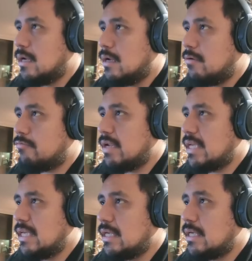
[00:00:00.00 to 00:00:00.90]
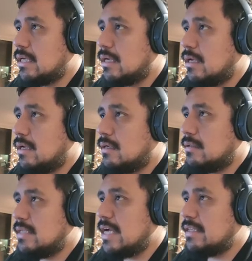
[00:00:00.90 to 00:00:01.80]
rigging,
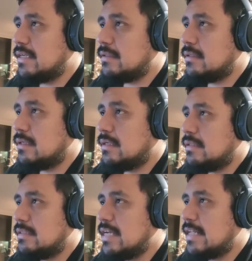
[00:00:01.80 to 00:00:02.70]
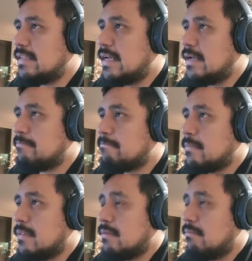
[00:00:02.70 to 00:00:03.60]
Daniel, data,
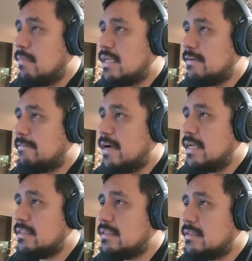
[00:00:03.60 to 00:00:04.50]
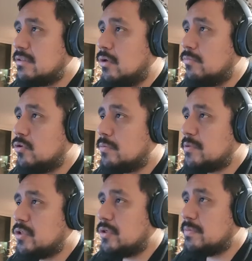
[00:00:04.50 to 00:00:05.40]
Maya files, no,
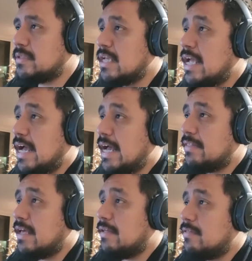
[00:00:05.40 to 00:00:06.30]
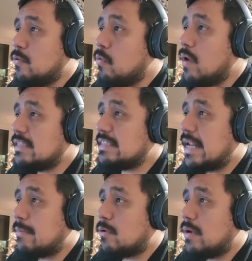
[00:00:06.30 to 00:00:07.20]
NURBS curves, and the ones that
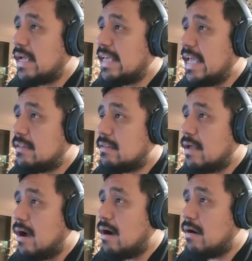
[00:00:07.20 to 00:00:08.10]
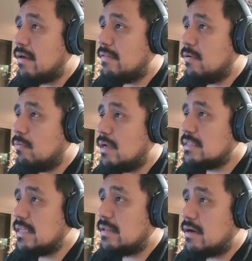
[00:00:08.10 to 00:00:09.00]
I'm gonna get are the ones
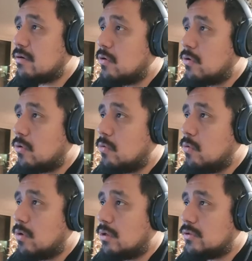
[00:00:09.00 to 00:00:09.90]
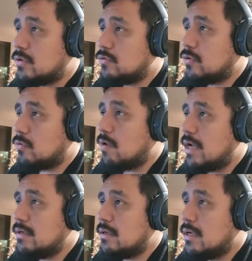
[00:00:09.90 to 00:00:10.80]
that are called world. Control
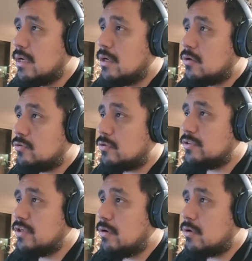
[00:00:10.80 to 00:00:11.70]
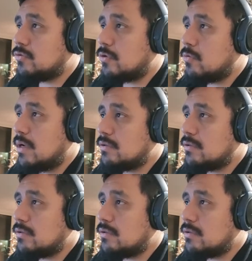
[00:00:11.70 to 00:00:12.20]
1, Control 0, Control 1,